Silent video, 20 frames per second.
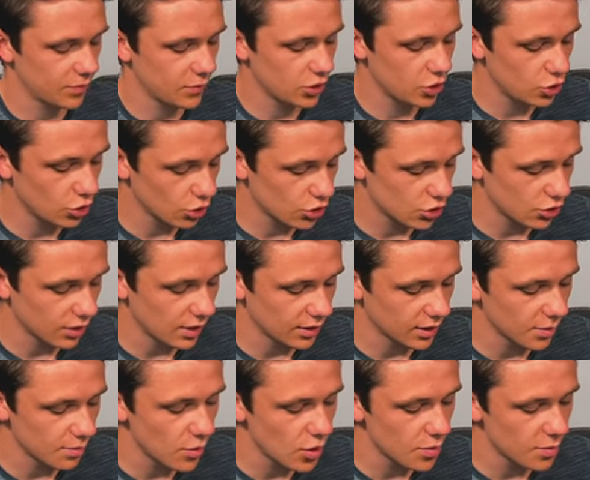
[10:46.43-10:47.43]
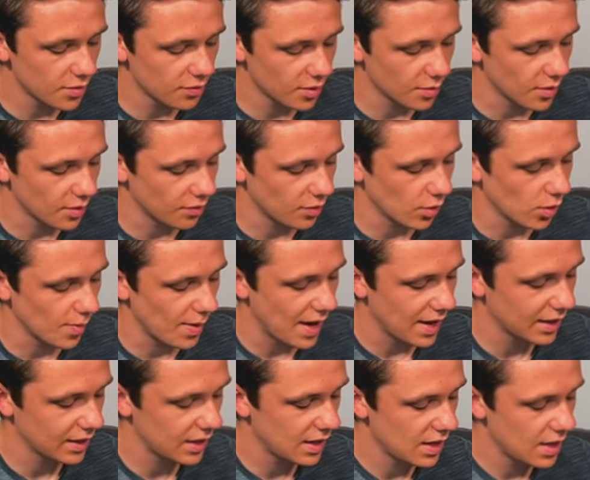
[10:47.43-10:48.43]
just so that the movement from the
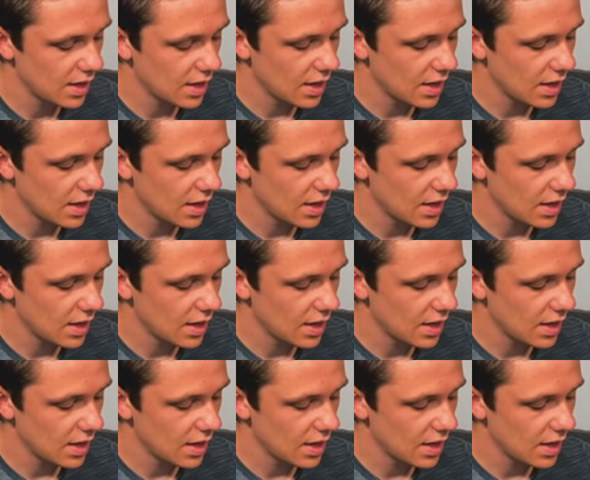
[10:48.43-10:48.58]
fullback